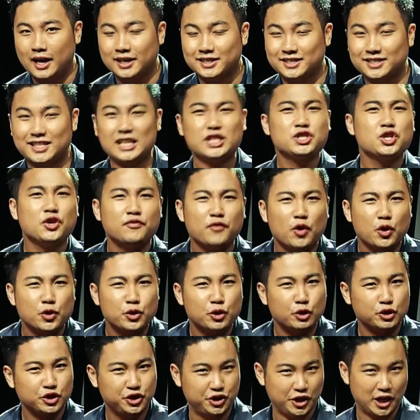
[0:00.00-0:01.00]
set off on
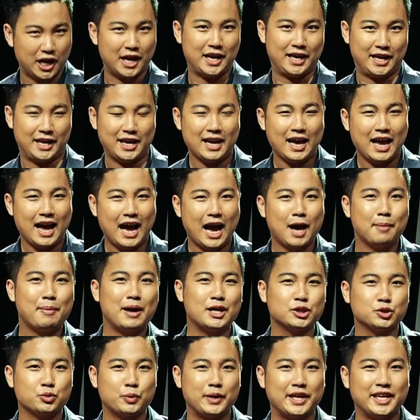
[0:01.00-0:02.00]
your journey, how
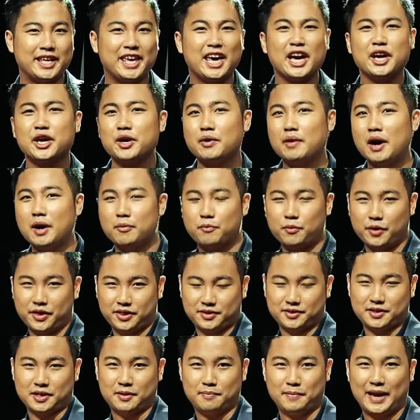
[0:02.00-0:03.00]
about we gear you up
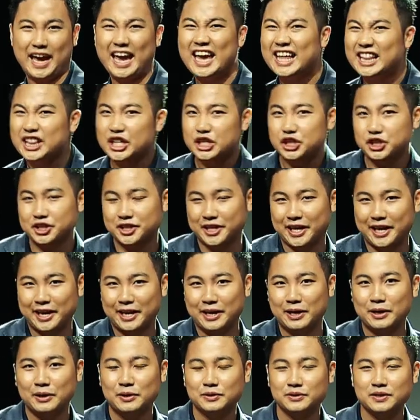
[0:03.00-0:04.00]
with some English
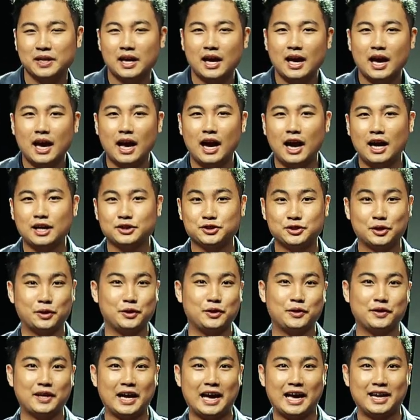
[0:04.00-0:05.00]
skills so
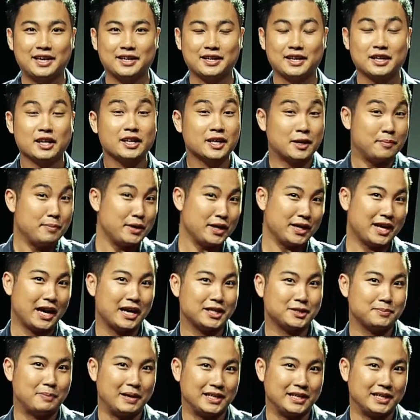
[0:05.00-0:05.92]
you can communicate